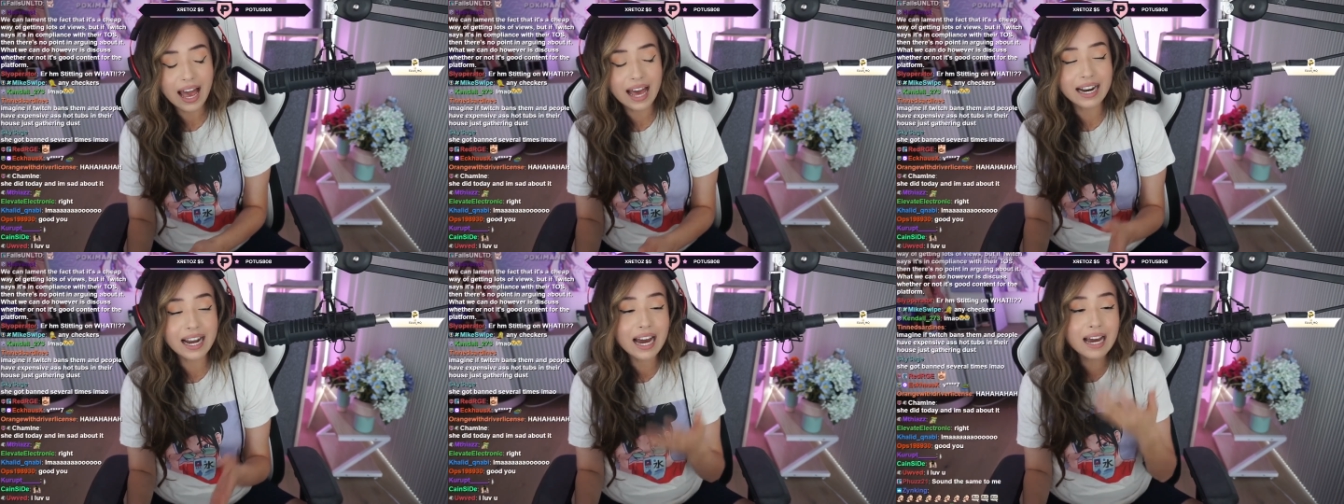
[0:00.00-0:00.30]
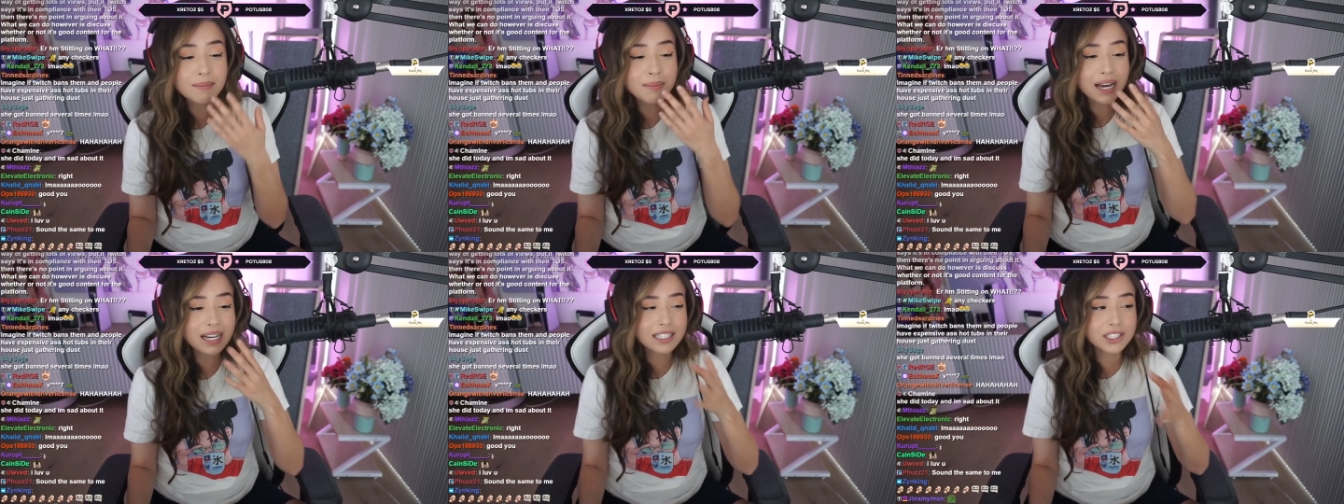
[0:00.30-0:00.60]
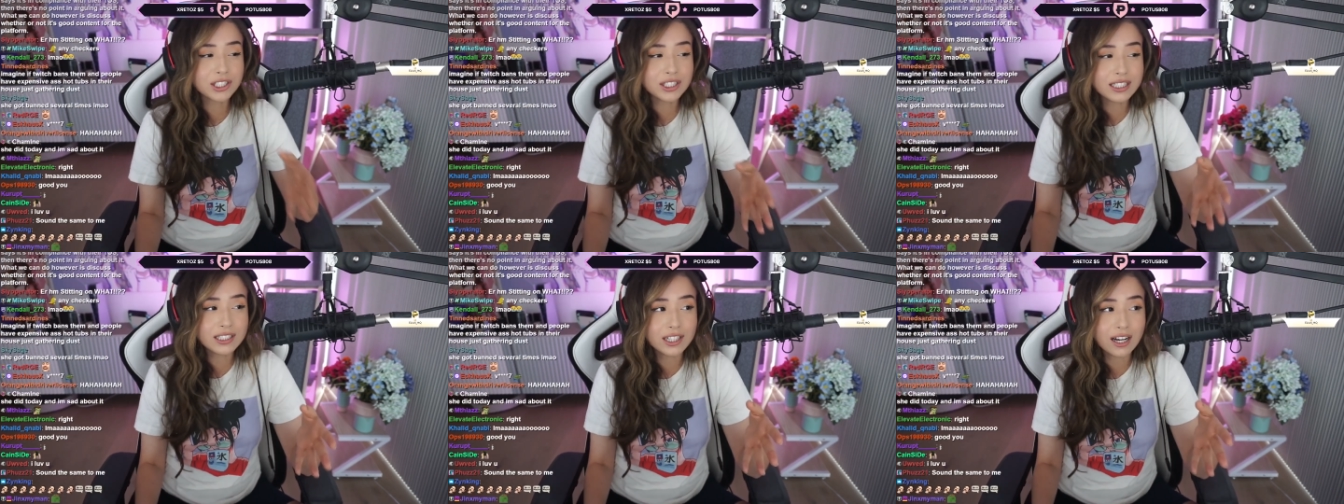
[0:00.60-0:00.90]
And I'm not
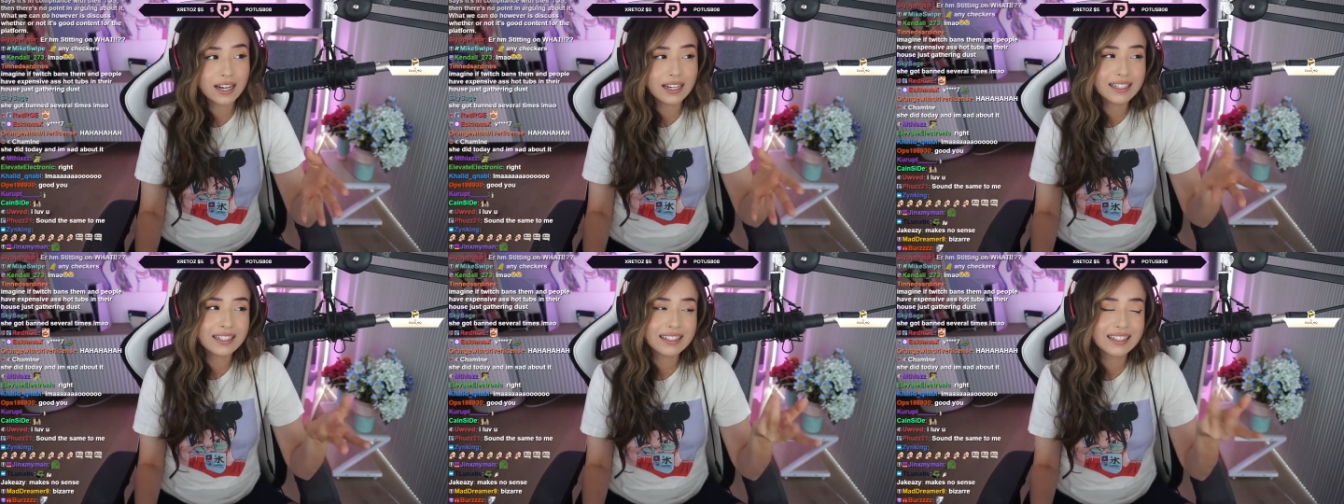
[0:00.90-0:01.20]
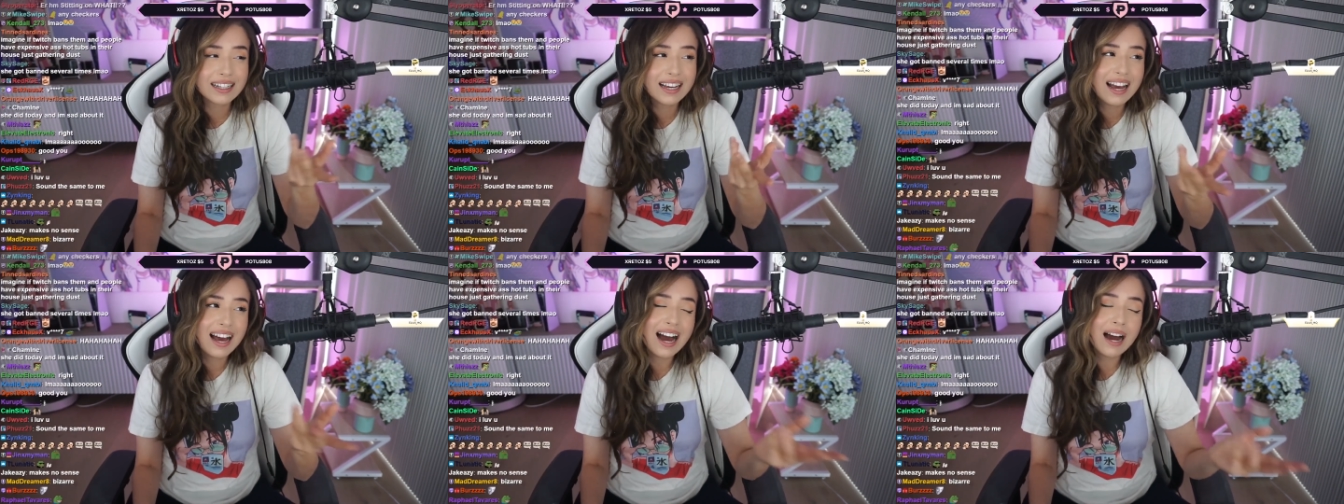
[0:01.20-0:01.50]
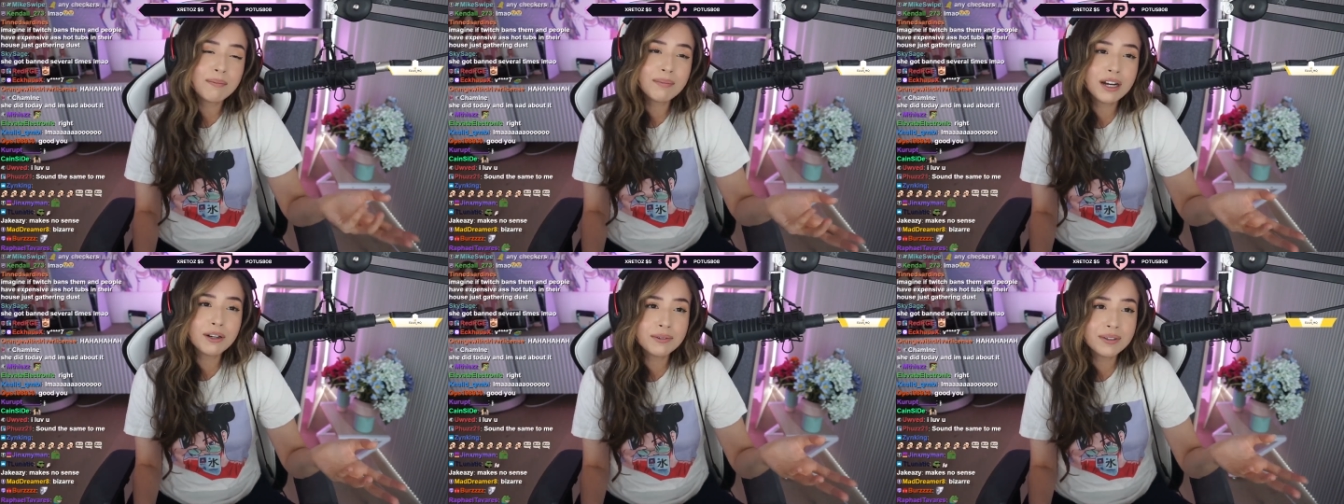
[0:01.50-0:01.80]

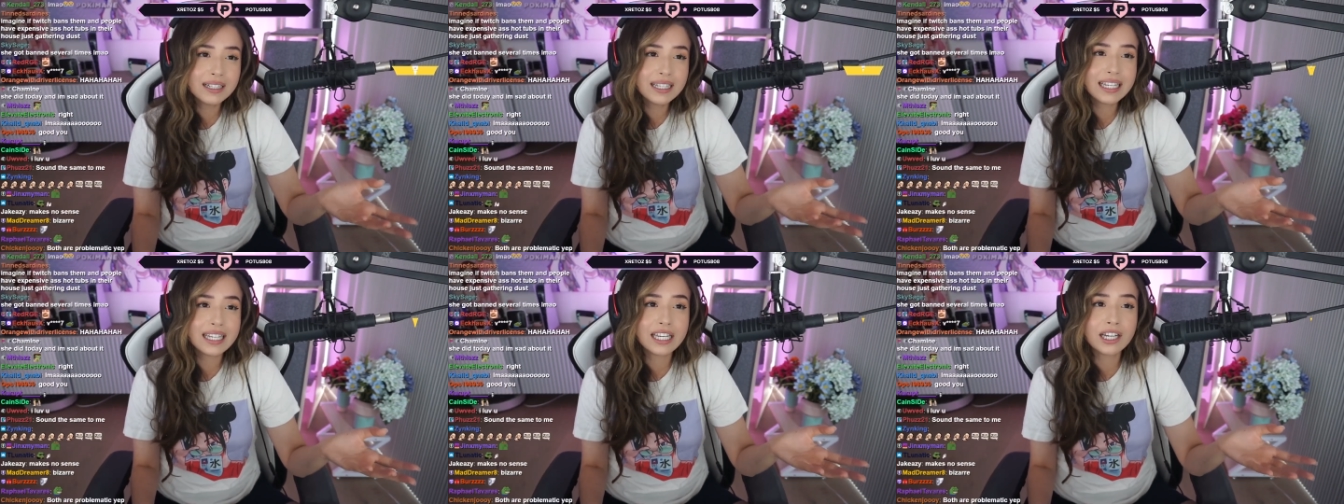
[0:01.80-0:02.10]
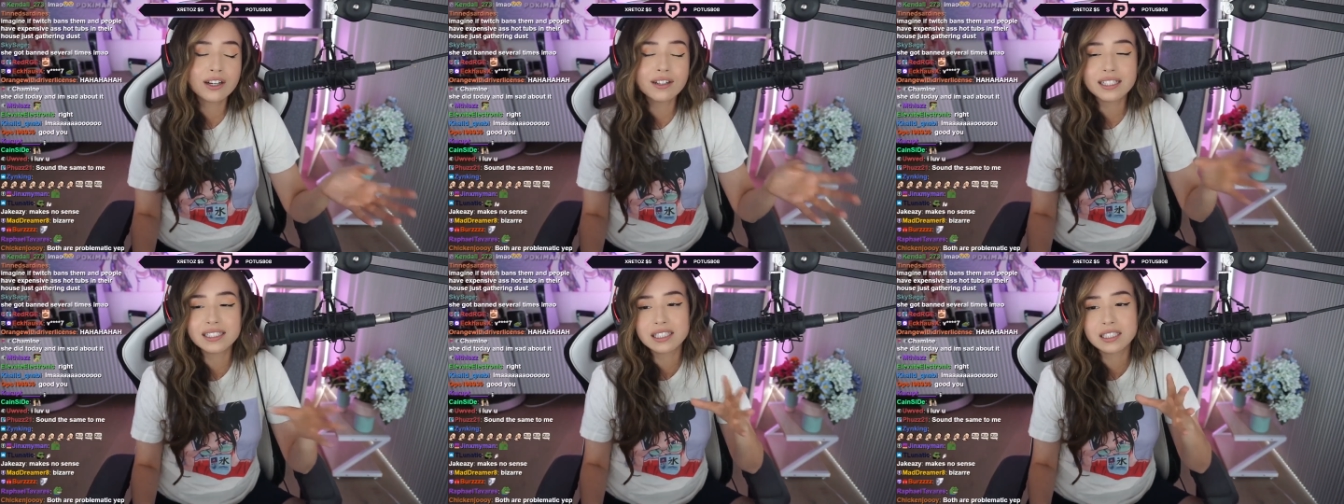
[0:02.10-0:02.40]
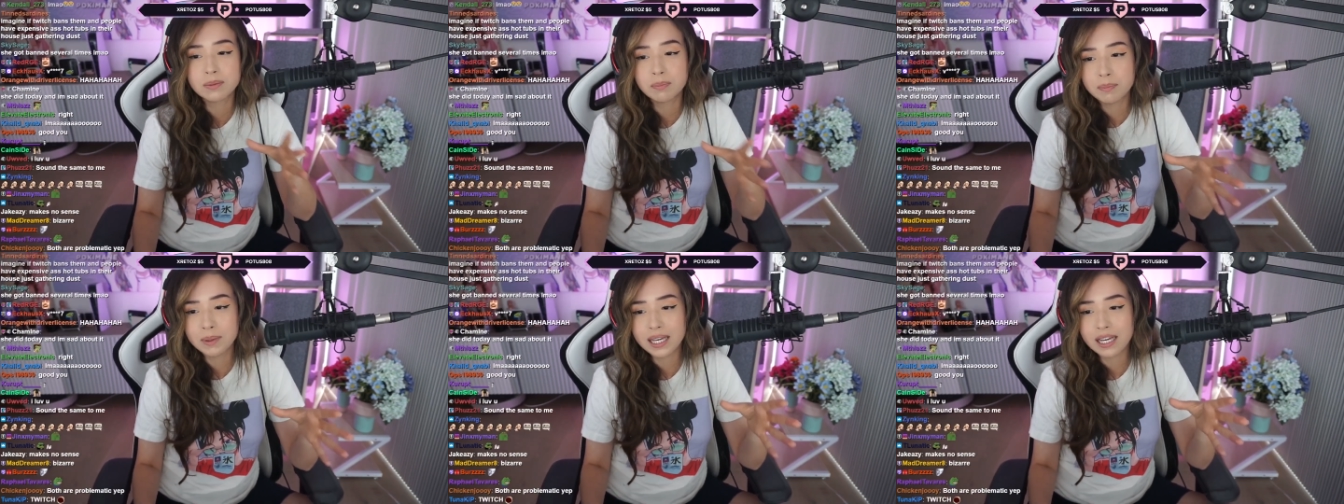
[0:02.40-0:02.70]
really here to
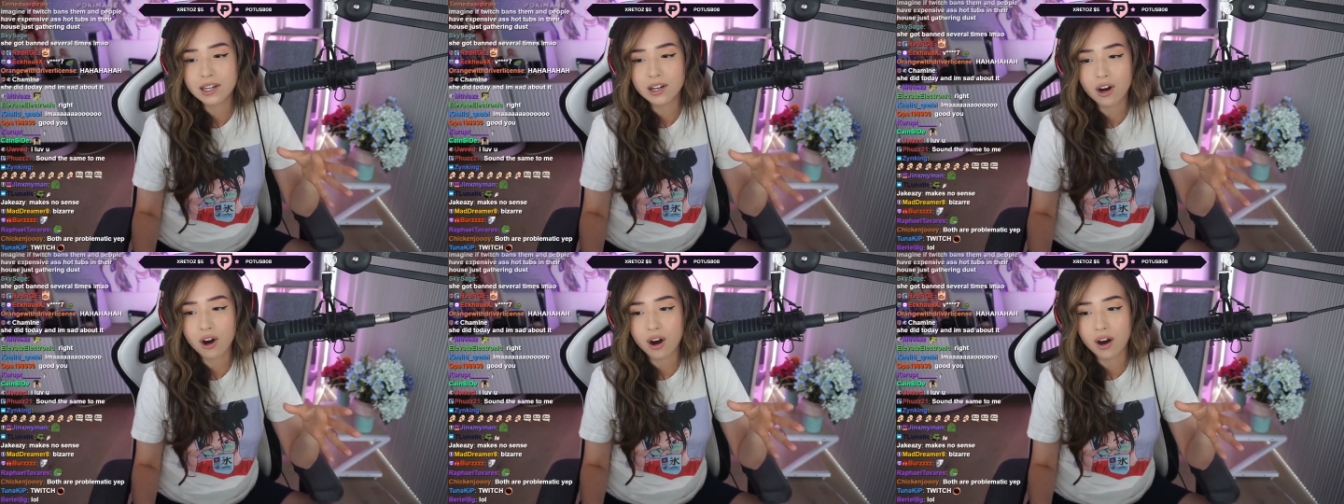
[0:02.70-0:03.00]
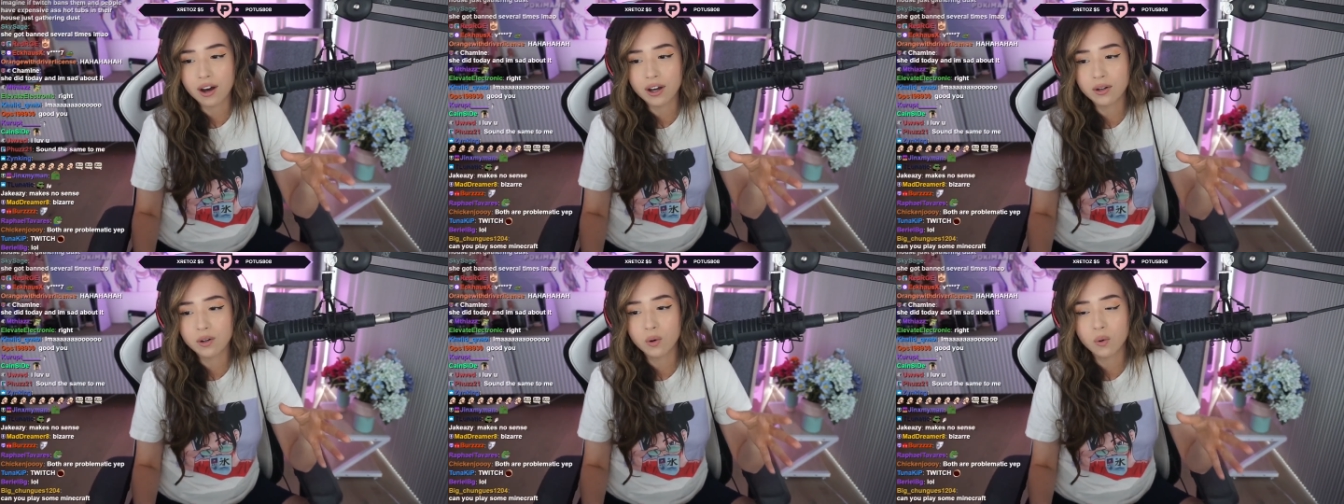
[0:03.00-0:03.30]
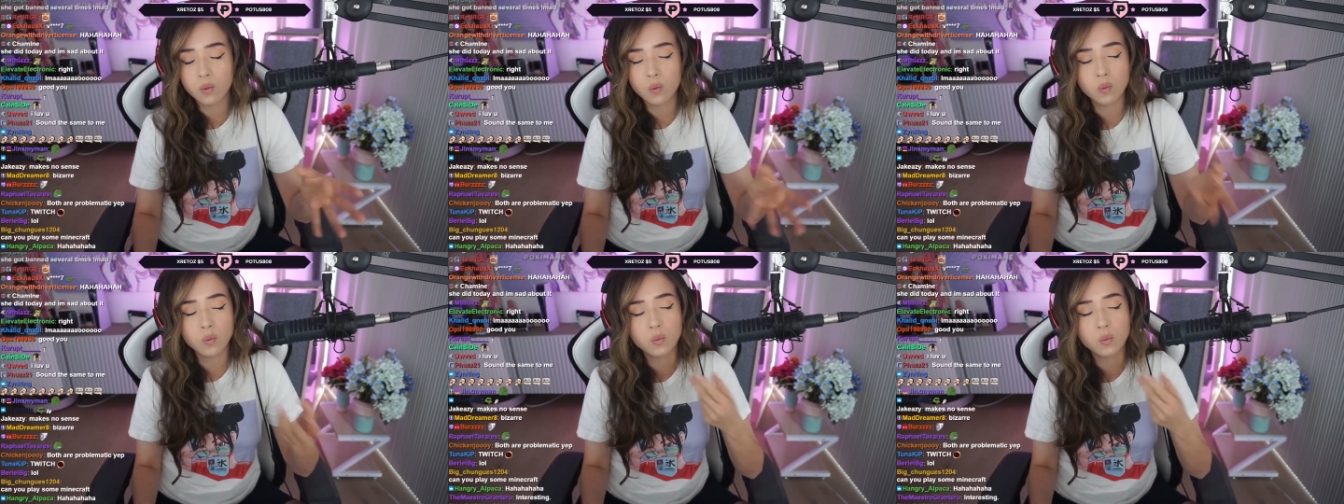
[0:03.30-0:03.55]
speak on